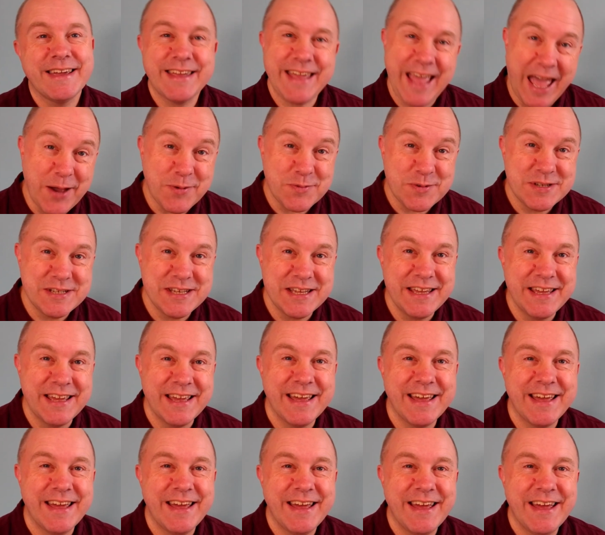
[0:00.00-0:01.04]

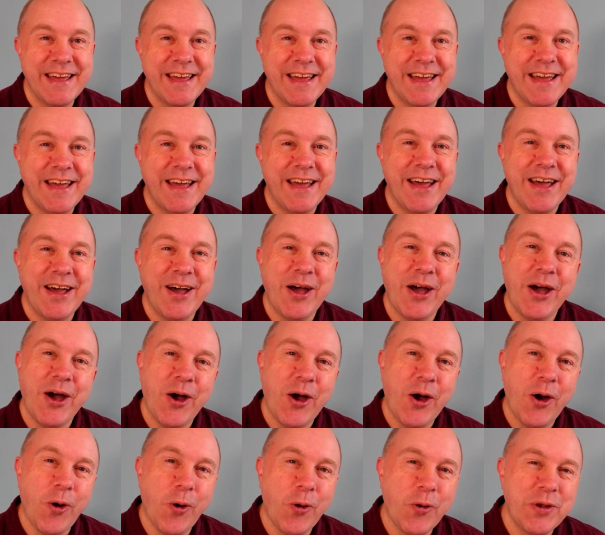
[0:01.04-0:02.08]
county,
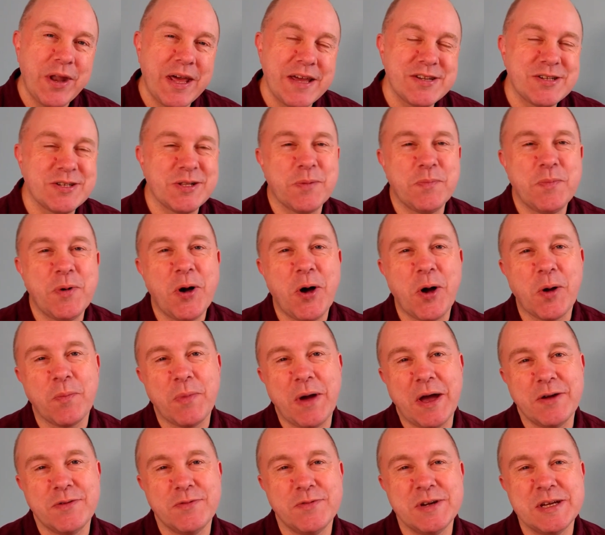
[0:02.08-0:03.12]
or national park
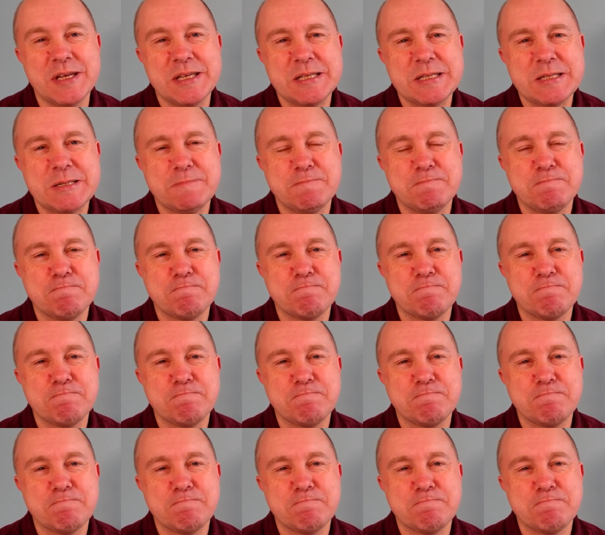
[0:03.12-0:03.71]
boundaries.